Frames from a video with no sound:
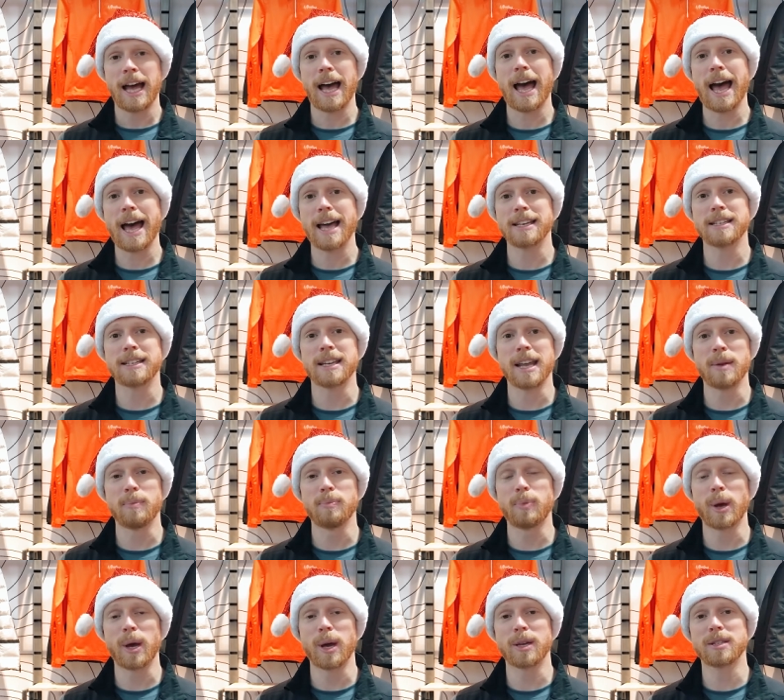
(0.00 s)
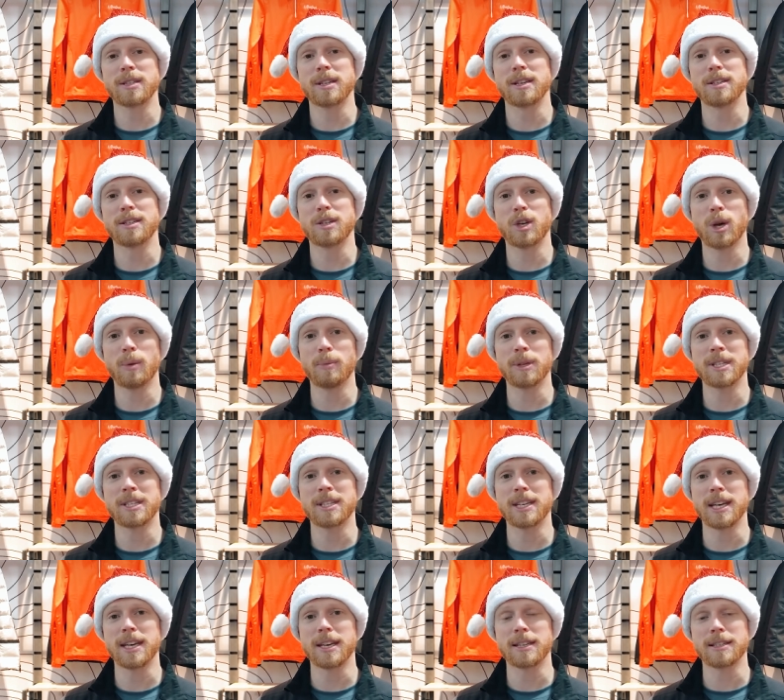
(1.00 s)
and in person to come and
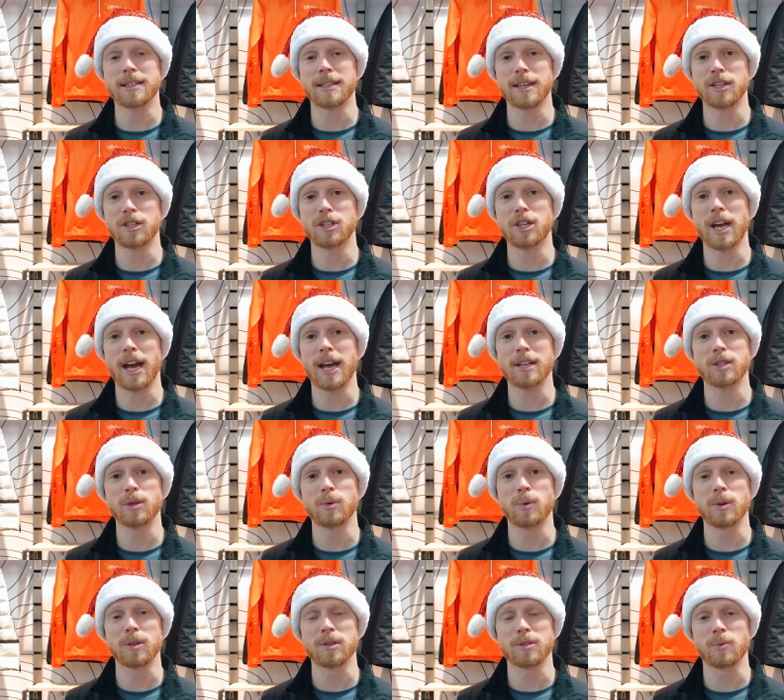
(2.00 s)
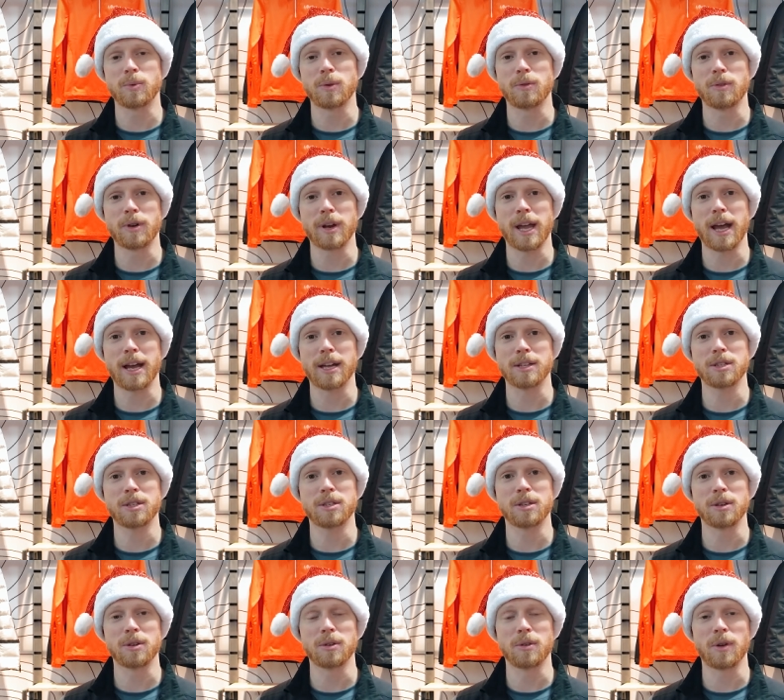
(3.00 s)
see us and chat to us with regards
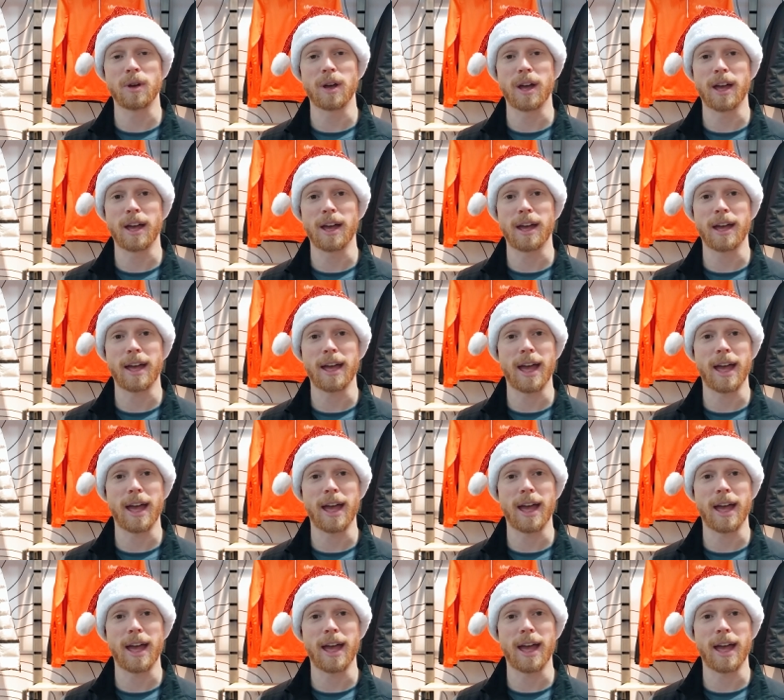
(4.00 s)
to uh,